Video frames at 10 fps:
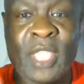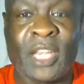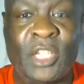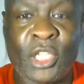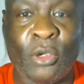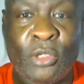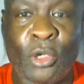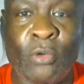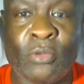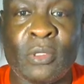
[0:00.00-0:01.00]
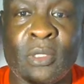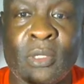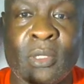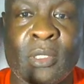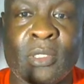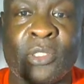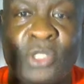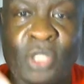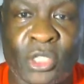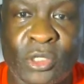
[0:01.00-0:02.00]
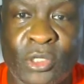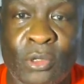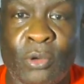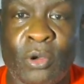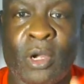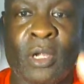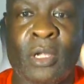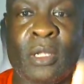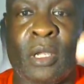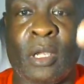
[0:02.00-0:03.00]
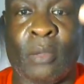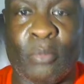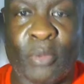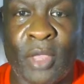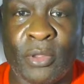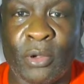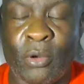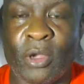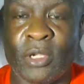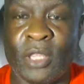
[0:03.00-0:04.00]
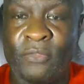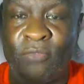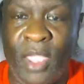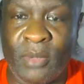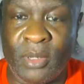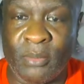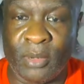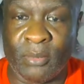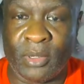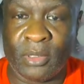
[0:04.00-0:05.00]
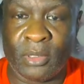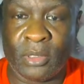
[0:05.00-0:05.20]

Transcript: got to tell your sister or brother or another family member